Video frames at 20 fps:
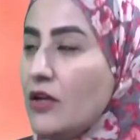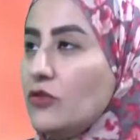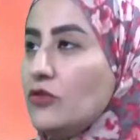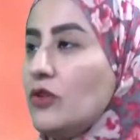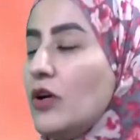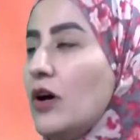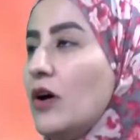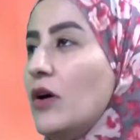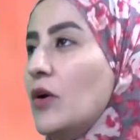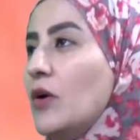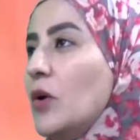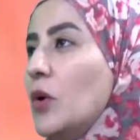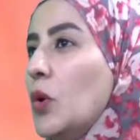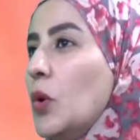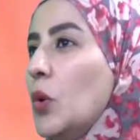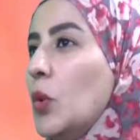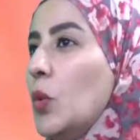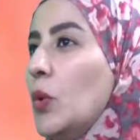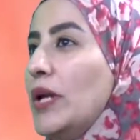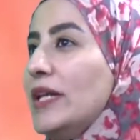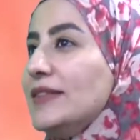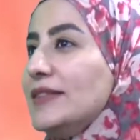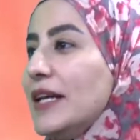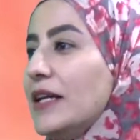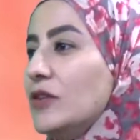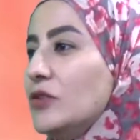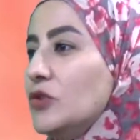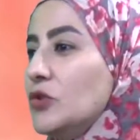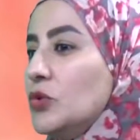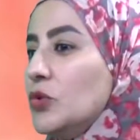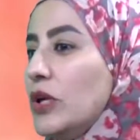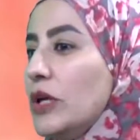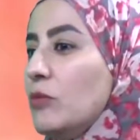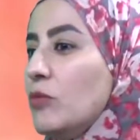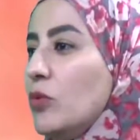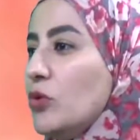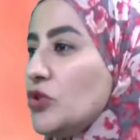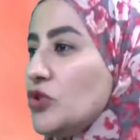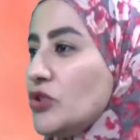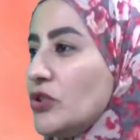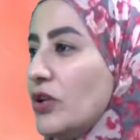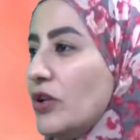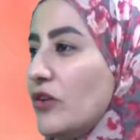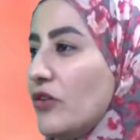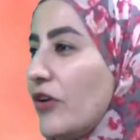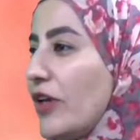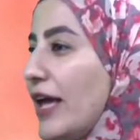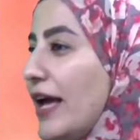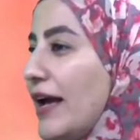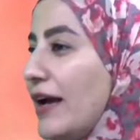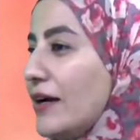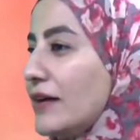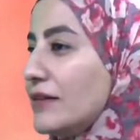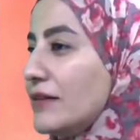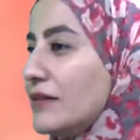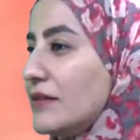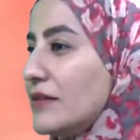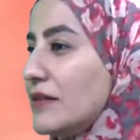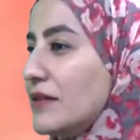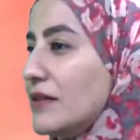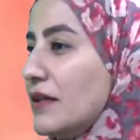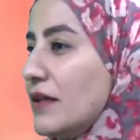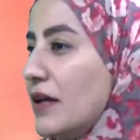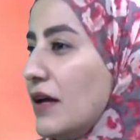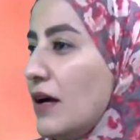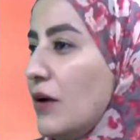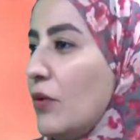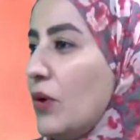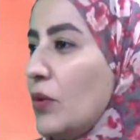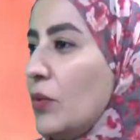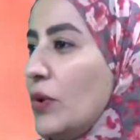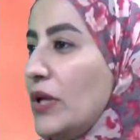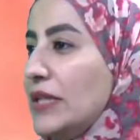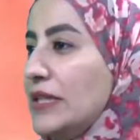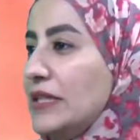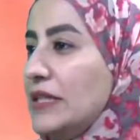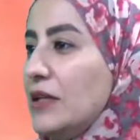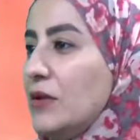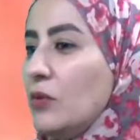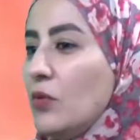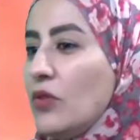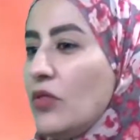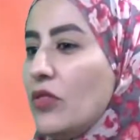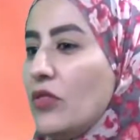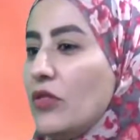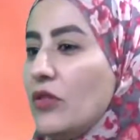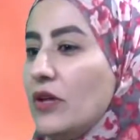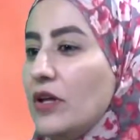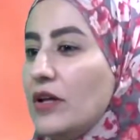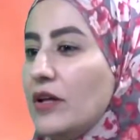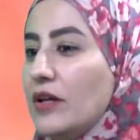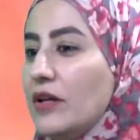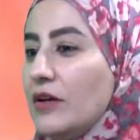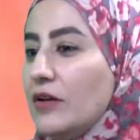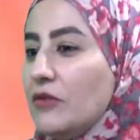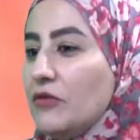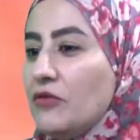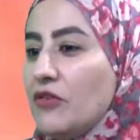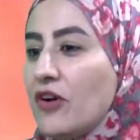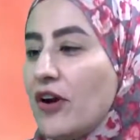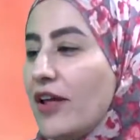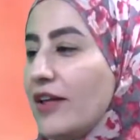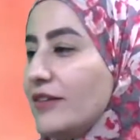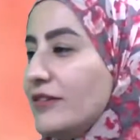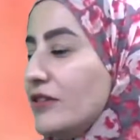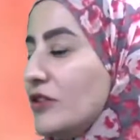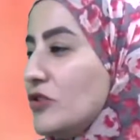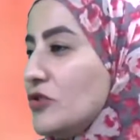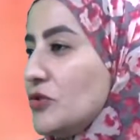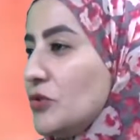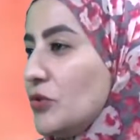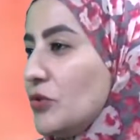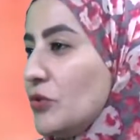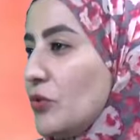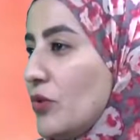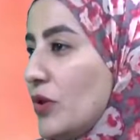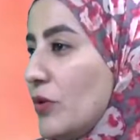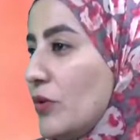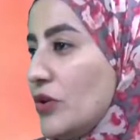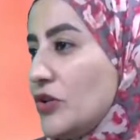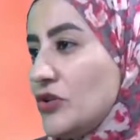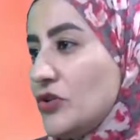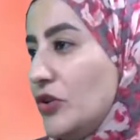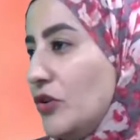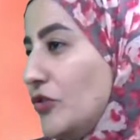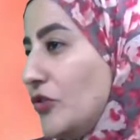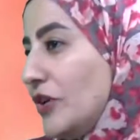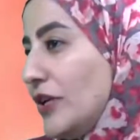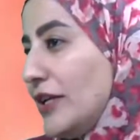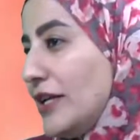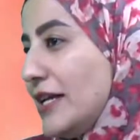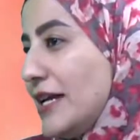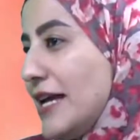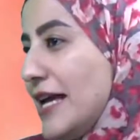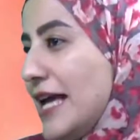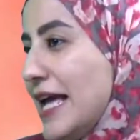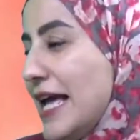So, we tend to emotionally react uh, when we deal with uh, various issues with our children.